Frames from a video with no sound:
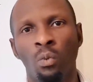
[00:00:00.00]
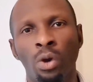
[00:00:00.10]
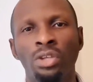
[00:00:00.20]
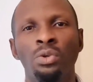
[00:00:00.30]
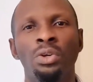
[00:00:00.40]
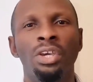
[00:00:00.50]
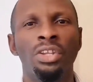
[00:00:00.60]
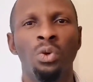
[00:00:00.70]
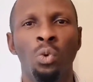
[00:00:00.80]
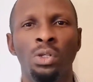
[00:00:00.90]
When you
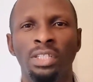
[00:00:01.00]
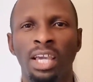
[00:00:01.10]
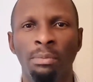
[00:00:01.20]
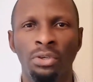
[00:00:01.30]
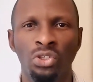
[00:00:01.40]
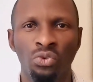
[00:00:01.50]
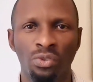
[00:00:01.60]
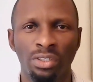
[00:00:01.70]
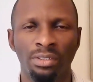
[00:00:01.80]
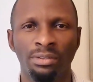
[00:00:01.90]
hear the word chemistry,